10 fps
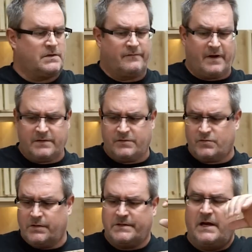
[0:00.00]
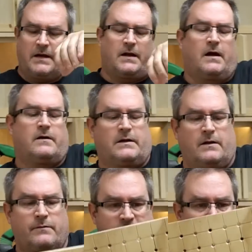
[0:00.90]
I've got the drawer taken out, and
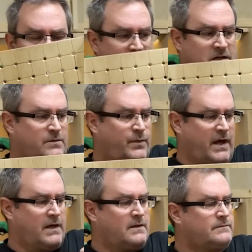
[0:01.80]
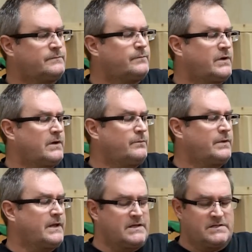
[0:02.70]
I'm just going to take the panel, put it in
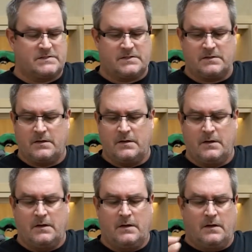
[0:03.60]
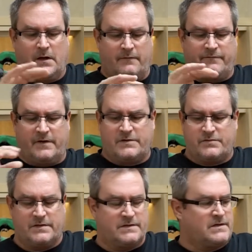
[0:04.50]
place up flush
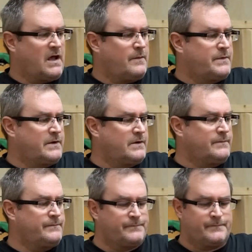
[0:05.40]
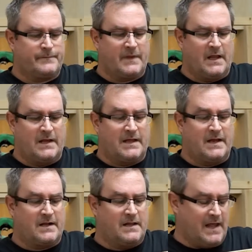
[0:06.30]
with the top here, and get
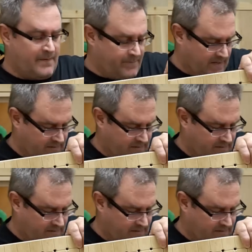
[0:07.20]
a clamp on